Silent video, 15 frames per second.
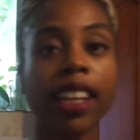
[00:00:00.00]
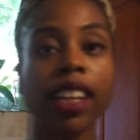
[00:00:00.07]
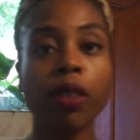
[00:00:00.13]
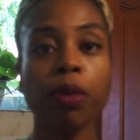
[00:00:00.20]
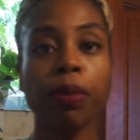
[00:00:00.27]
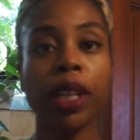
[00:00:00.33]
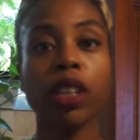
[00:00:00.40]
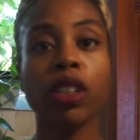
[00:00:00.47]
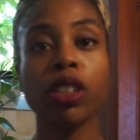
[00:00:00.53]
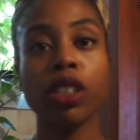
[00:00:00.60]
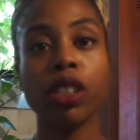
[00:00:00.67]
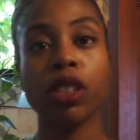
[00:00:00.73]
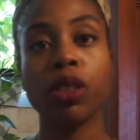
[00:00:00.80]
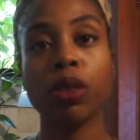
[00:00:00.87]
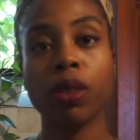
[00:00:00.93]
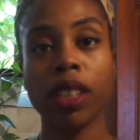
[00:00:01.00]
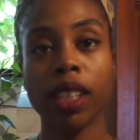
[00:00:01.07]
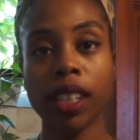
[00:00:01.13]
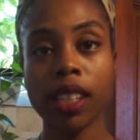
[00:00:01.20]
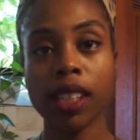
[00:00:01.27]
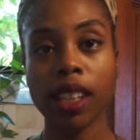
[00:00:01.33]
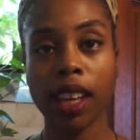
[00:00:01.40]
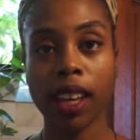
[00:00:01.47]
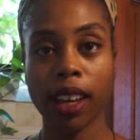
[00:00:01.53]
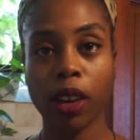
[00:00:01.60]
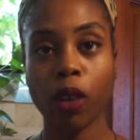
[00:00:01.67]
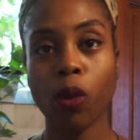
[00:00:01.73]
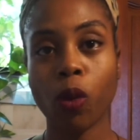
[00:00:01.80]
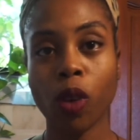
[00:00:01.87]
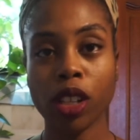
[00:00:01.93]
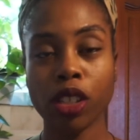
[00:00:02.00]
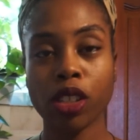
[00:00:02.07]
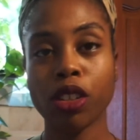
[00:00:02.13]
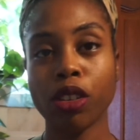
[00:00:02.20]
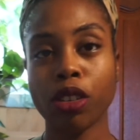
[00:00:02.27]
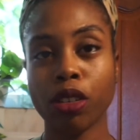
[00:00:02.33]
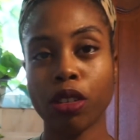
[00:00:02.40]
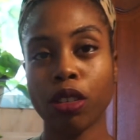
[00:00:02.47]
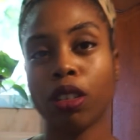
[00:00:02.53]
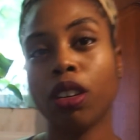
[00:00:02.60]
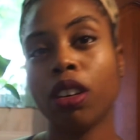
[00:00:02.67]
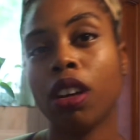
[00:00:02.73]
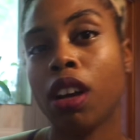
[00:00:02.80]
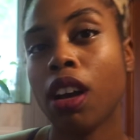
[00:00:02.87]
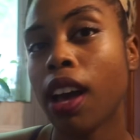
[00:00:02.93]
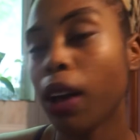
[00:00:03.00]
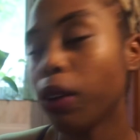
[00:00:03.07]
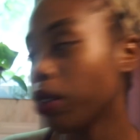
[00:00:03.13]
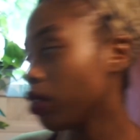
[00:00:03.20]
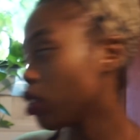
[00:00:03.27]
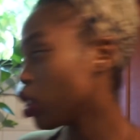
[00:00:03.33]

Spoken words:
it would be good to do this like once you're out of the